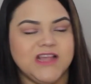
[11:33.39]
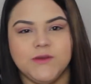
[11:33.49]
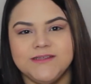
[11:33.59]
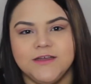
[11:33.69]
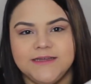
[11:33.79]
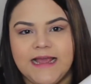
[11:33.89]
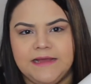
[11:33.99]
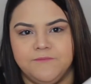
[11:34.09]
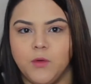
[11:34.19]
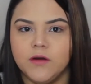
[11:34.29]
So it's good to
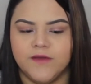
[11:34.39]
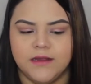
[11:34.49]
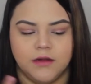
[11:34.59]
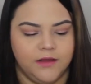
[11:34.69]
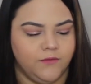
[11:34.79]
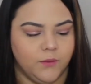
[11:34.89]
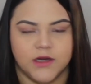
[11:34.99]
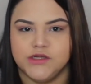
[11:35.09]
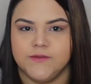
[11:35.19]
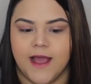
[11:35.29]
have more of it if you
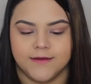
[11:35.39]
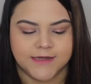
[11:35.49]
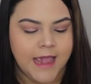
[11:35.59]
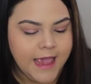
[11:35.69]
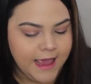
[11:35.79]
want to do that.